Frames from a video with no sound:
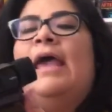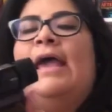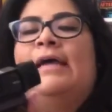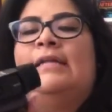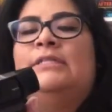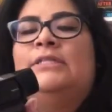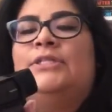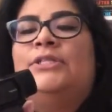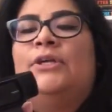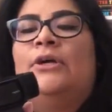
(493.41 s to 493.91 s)

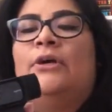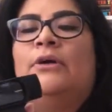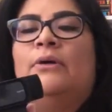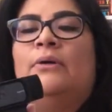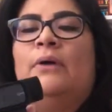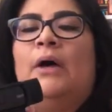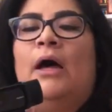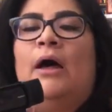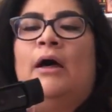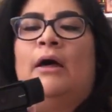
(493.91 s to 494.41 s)
And
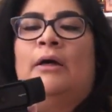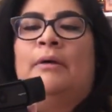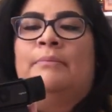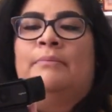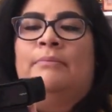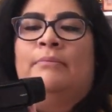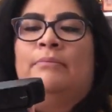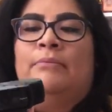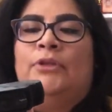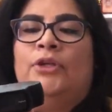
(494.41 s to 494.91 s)
so
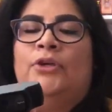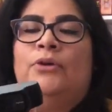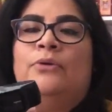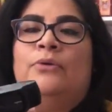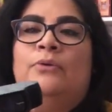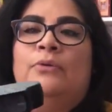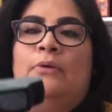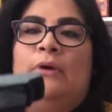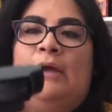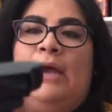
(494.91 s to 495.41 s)
um,
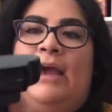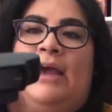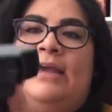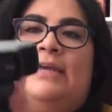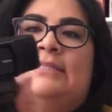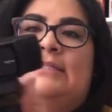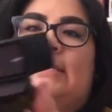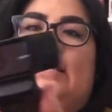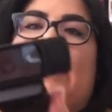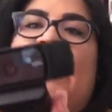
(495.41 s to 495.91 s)
you,
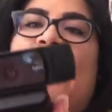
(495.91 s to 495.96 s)
it's a